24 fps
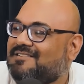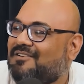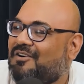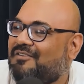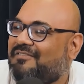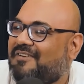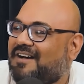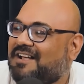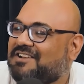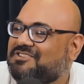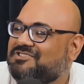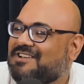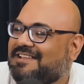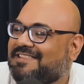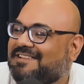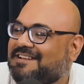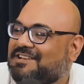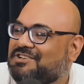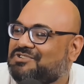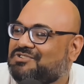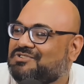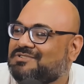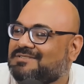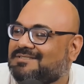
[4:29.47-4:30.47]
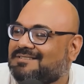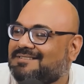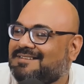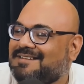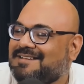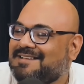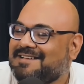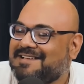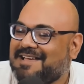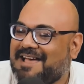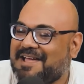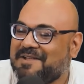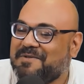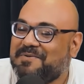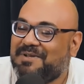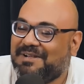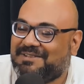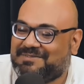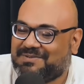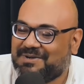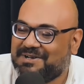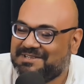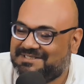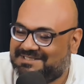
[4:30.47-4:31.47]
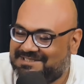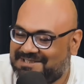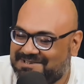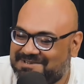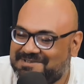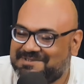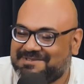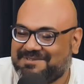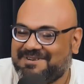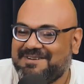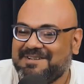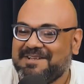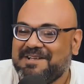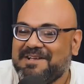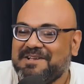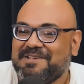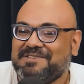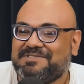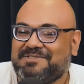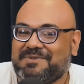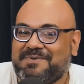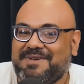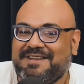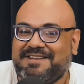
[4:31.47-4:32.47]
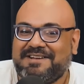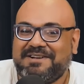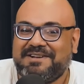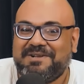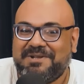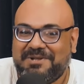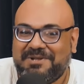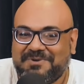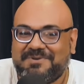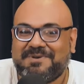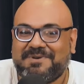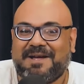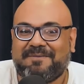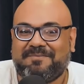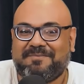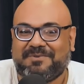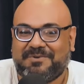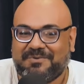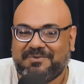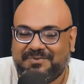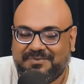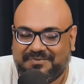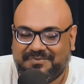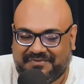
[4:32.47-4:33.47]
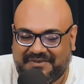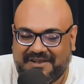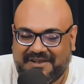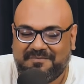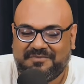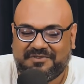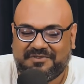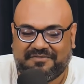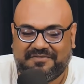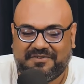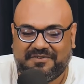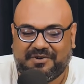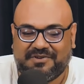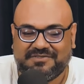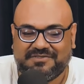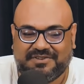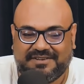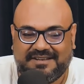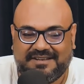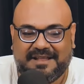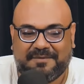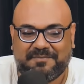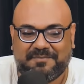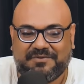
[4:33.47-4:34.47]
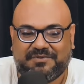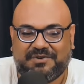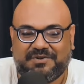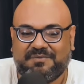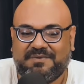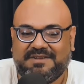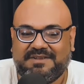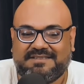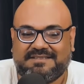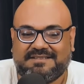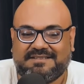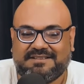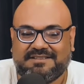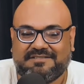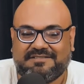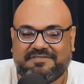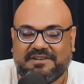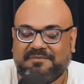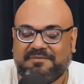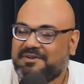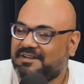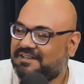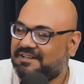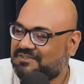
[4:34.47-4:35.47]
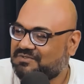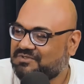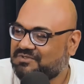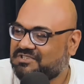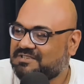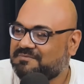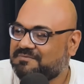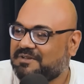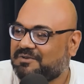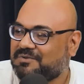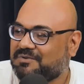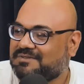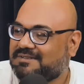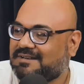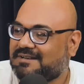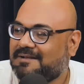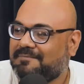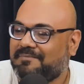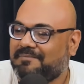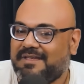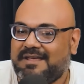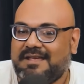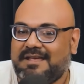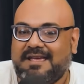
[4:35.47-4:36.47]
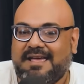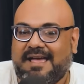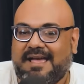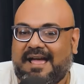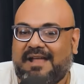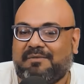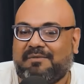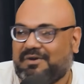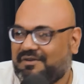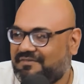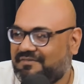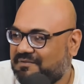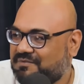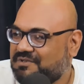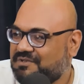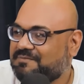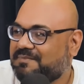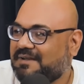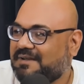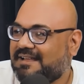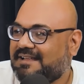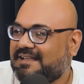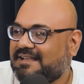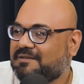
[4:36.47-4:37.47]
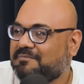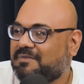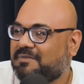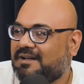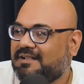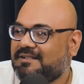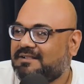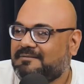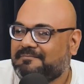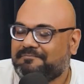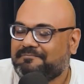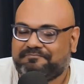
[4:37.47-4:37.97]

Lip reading: of our generation, and which was you. So we did two films of yours on an episode with the film critic Sachin Mehrotra, and one of them was Break Ke Baad.